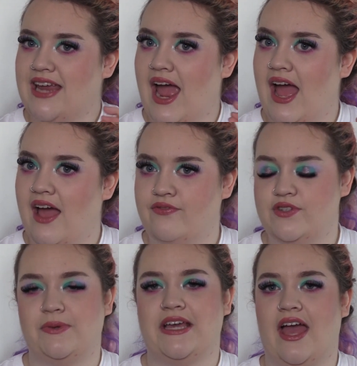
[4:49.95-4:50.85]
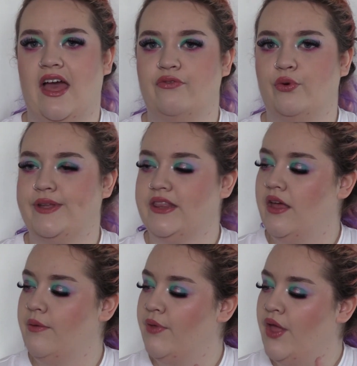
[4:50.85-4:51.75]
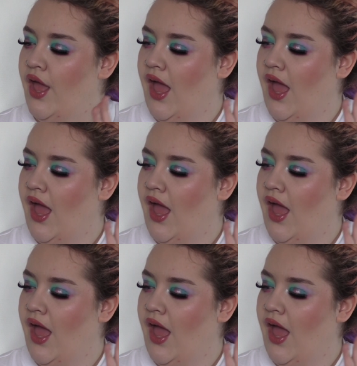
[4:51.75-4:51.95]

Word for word: You have to be careful with them.